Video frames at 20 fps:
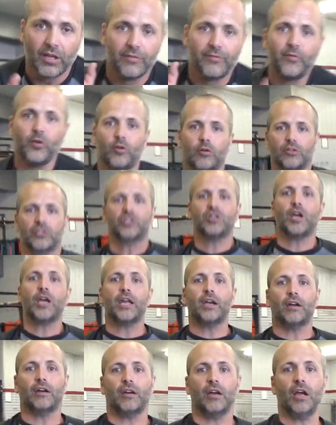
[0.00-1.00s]
If your
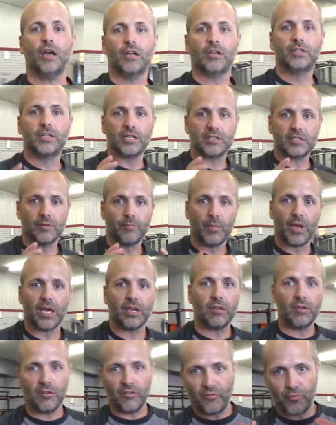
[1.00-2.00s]
trainer doesn't
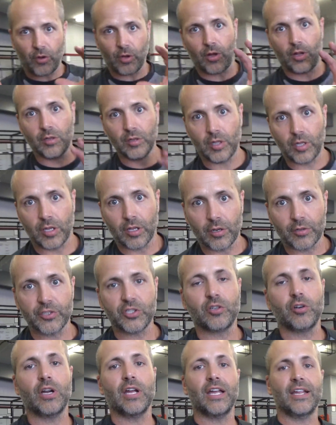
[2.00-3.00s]
make you feel a little
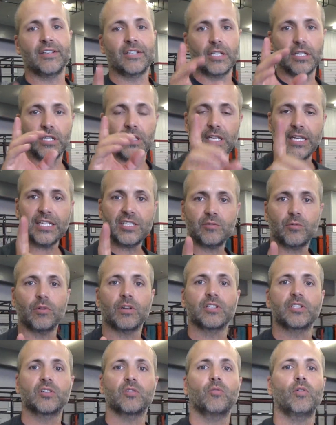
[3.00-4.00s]
strange at least
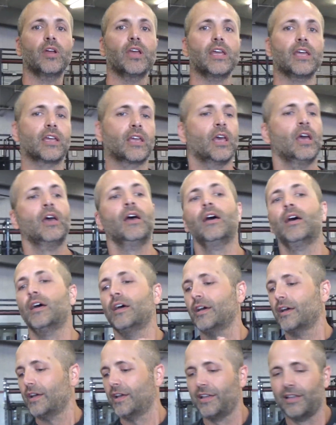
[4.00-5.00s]
once a week,
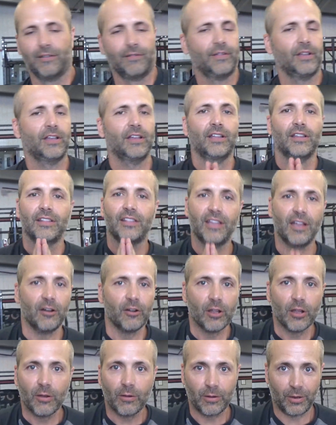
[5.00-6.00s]
they're
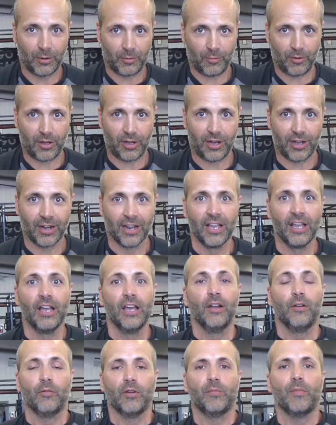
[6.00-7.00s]
doing it wrong.
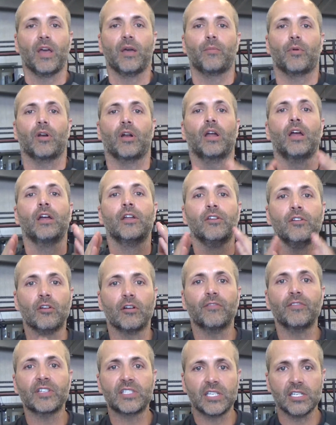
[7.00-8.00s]
Remember,
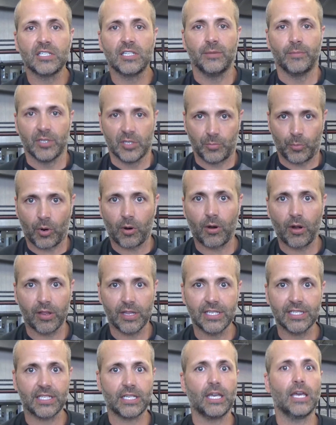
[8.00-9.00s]
nervous system is part of
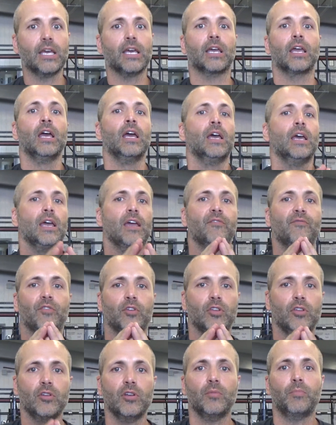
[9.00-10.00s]
this gig, and for
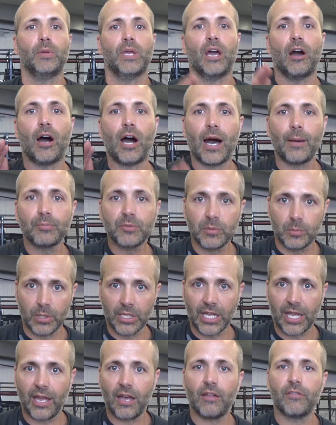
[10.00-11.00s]
you to be
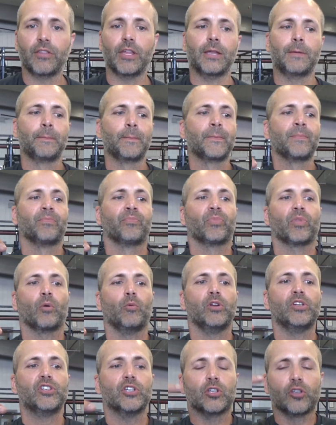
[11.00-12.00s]
optimally healthy,
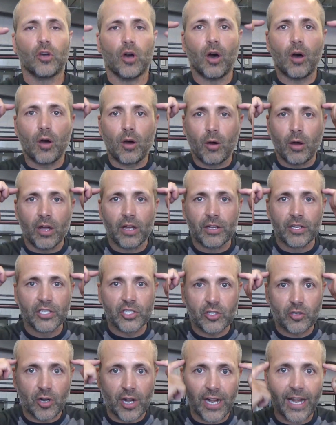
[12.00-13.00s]
we should go
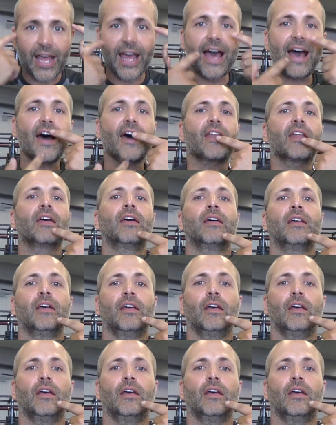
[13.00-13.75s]
straight at